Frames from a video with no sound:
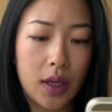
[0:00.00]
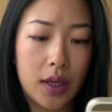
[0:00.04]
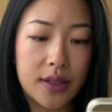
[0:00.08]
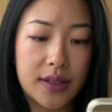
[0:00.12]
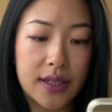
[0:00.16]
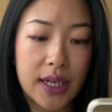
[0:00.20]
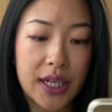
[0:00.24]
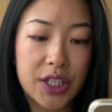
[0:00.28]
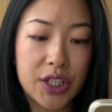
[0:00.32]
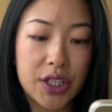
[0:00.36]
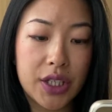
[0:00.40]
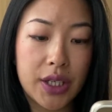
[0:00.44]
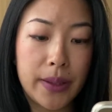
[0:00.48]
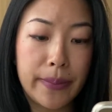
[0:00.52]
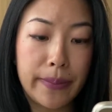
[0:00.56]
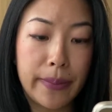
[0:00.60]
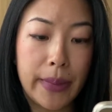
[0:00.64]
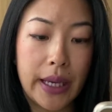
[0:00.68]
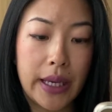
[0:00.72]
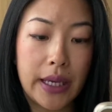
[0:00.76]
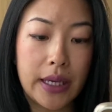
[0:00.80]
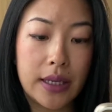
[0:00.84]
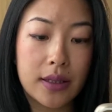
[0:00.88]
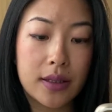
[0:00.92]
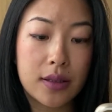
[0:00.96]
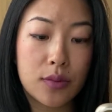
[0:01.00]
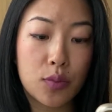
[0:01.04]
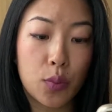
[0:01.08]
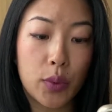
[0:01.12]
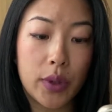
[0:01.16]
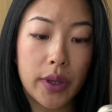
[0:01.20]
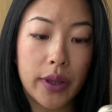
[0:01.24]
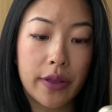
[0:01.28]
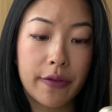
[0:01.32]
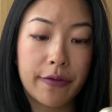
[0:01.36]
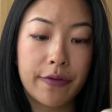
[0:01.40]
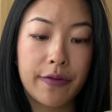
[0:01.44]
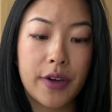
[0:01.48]
it's actually made
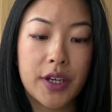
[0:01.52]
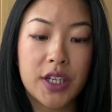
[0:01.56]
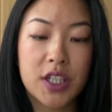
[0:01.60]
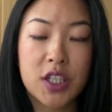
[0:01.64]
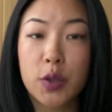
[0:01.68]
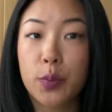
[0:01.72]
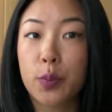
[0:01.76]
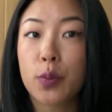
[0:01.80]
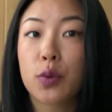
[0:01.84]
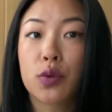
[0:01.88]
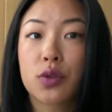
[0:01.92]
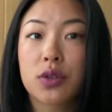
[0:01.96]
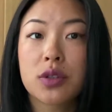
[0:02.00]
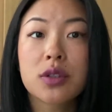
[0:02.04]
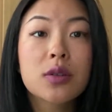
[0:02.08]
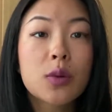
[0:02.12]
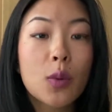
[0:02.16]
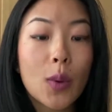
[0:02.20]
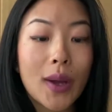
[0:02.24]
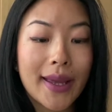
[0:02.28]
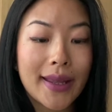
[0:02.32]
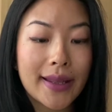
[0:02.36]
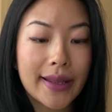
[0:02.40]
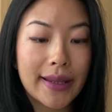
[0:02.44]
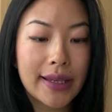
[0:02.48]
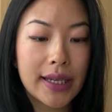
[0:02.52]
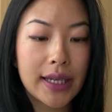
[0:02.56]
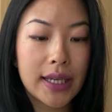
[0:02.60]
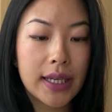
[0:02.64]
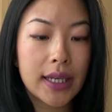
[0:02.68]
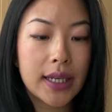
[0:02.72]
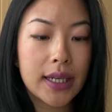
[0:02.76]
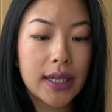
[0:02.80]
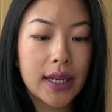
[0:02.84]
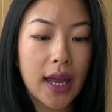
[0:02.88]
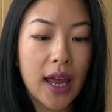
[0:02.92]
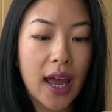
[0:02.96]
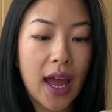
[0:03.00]
with vegetable
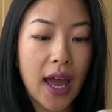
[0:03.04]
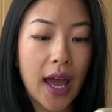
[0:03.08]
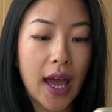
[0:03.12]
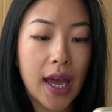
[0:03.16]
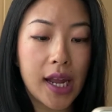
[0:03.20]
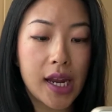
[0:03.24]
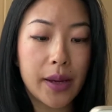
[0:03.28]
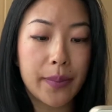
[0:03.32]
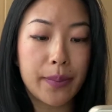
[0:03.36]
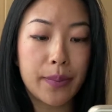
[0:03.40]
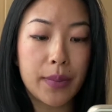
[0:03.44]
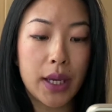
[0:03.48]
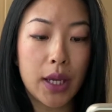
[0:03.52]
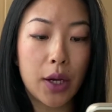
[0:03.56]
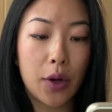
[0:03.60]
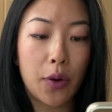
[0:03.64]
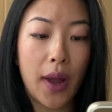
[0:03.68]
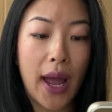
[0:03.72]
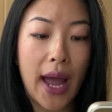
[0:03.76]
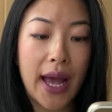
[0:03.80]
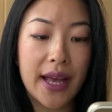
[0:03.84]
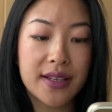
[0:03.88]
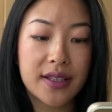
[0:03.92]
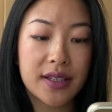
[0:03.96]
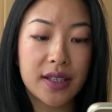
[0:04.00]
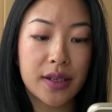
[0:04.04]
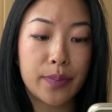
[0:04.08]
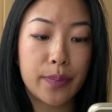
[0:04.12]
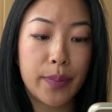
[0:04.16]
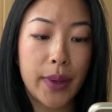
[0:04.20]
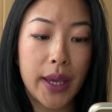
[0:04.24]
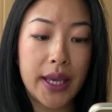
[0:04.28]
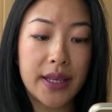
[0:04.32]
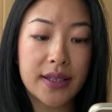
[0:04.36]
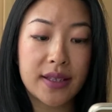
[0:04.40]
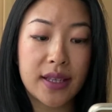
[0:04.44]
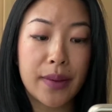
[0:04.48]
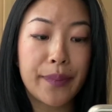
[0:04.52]
squalene and amino acid
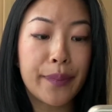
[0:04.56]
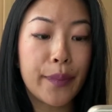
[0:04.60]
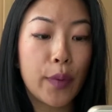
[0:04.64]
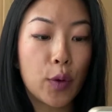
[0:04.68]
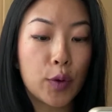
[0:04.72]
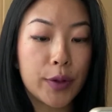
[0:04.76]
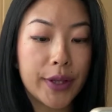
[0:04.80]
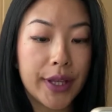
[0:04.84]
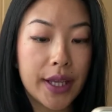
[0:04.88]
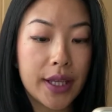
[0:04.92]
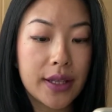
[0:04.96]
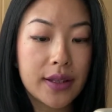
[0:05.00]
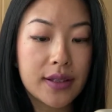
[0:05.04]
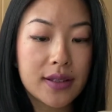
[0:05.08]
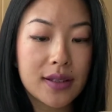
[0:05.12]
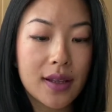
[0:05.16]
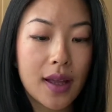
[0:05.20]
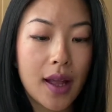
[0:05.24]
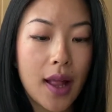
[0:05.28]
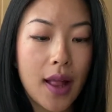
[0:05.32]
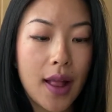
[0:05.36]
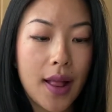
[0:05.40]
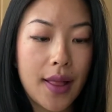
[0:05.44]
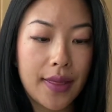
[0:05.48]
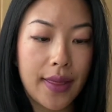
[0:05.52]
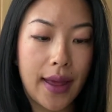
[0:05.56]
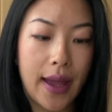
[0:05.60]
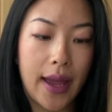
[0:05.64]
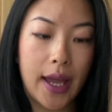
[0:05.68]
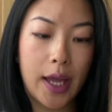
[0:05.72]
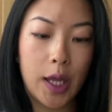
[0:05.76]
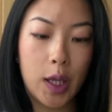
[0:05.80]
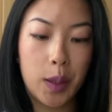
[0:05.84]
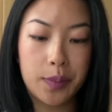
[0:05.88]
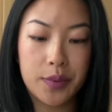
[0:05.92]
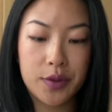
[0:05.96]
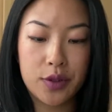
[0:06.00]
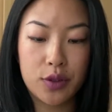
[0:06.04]
based emollients that
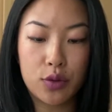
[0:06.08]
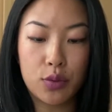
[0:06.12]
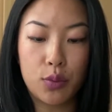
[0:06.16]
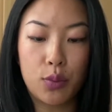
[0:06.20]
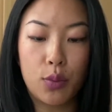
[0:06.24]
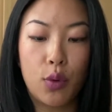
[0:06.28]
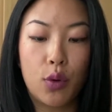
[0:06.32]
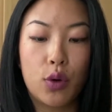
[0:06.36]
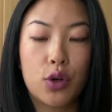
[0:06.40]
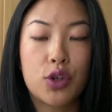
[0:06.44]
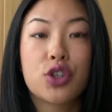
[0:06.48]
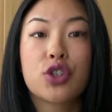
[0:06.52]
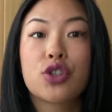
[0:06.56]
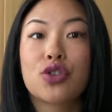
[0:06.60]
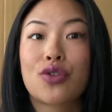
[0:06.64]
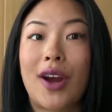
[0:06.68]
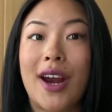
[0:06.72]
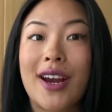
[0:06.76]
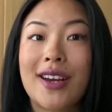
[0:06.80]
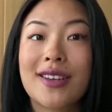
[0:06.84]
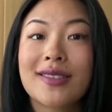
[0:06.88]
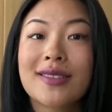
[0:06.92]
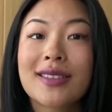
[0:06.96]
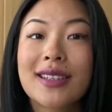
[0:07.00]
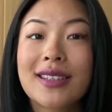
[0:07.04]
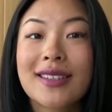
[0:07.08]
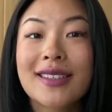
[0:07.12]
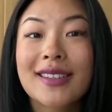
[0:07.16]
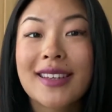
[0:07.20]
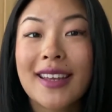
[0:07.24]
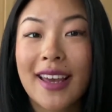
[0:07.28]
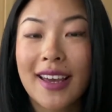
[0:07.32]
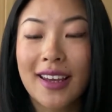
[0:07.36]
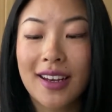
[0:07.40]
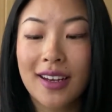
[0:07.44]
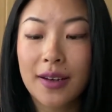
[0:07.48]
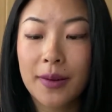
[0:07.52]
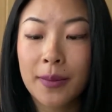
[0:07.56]
helps to moisturize the
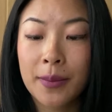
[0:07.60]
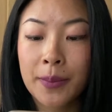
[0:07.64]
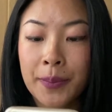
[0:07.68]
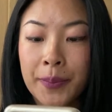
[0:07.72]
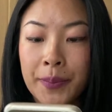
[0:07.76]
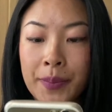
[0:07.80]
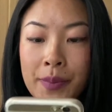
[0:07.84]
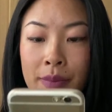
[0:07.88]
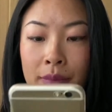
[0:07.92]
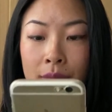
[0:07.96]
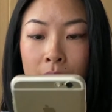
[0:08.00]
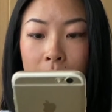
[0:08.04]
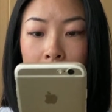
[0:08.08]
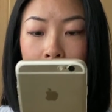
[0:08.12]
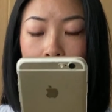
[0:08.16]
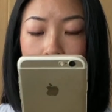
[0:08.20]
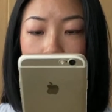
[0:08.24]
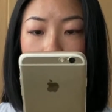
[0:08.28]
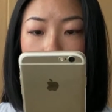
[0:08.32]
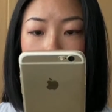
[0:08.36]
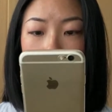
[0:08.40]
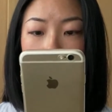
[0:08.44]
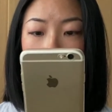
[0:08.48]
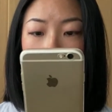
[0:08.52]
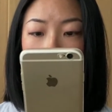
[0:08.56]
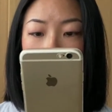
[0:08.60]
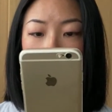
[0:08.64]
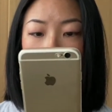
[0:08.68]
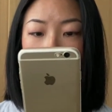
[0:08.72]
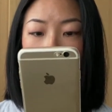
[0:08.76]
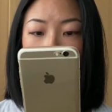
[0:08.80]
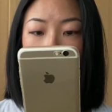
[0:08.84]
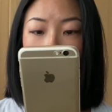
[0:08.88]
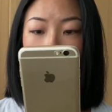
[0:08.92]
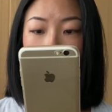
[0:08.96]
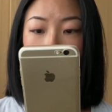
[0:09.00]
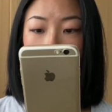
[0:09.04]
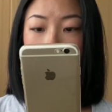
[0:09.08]
skin.
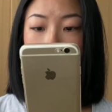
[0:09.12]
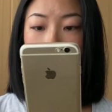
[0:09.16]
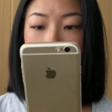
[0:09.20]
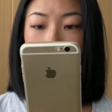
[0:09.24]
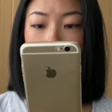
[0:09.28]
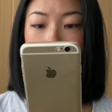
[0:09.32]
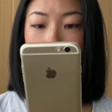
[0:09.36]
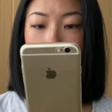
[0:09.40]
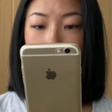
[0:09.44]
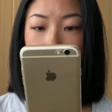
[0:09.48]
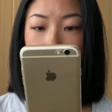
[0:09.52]
And